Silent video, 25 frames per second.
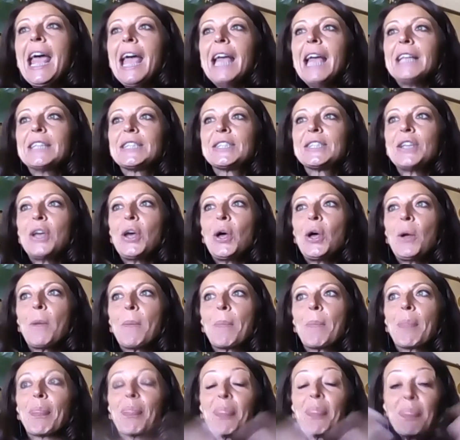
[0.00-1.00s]
And so
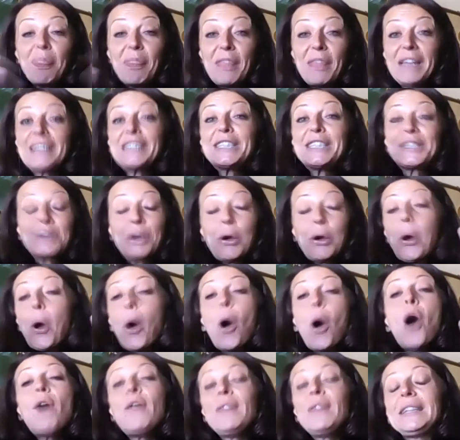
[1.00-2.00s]
this
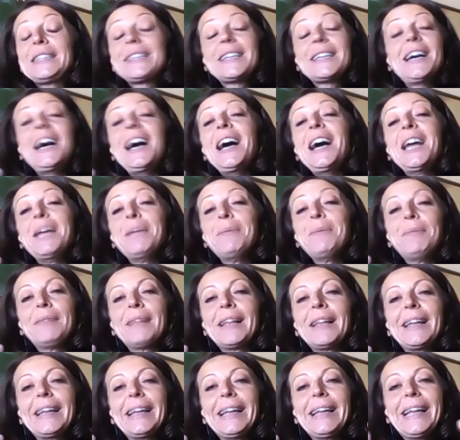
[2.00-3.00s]
COVID time